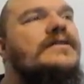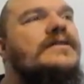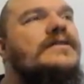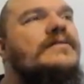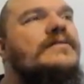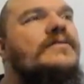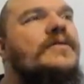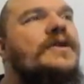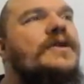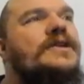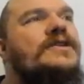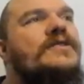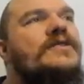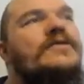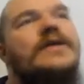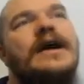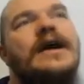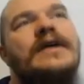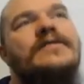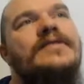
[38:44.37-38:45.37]
When
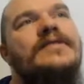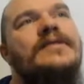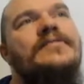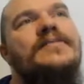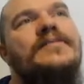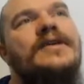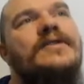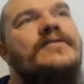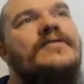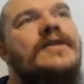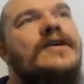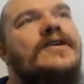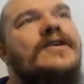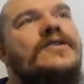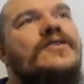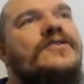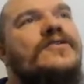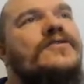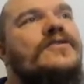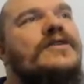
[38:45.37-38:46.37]
you have them, they're very
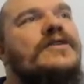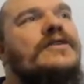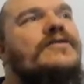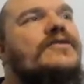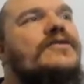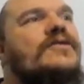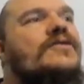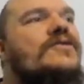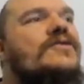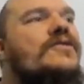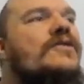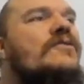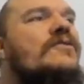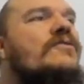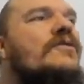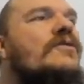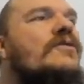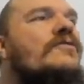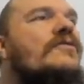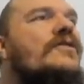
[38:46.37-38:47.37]
useful if you're using a
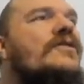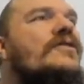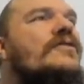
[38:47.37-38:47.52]
rover.